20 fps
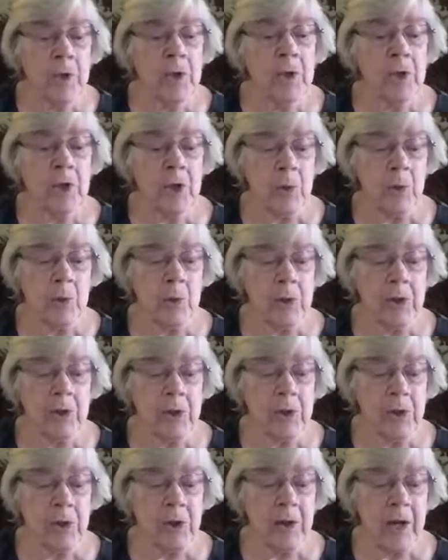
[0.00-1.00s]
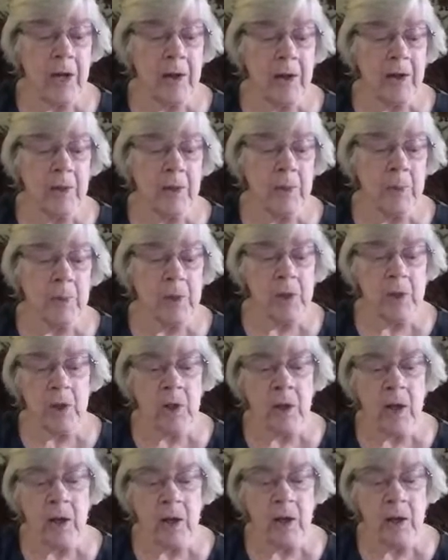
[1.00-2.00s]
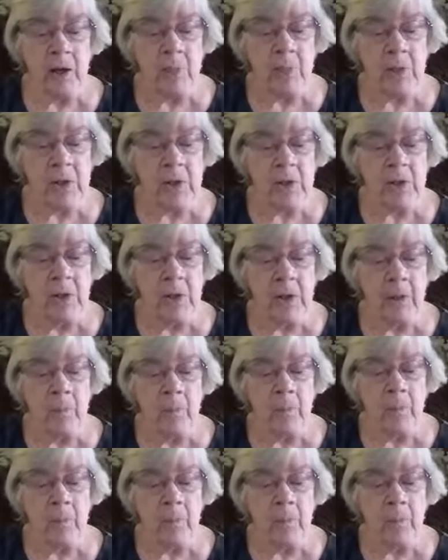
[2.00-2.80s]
She wanted a Janus, but she got him instead.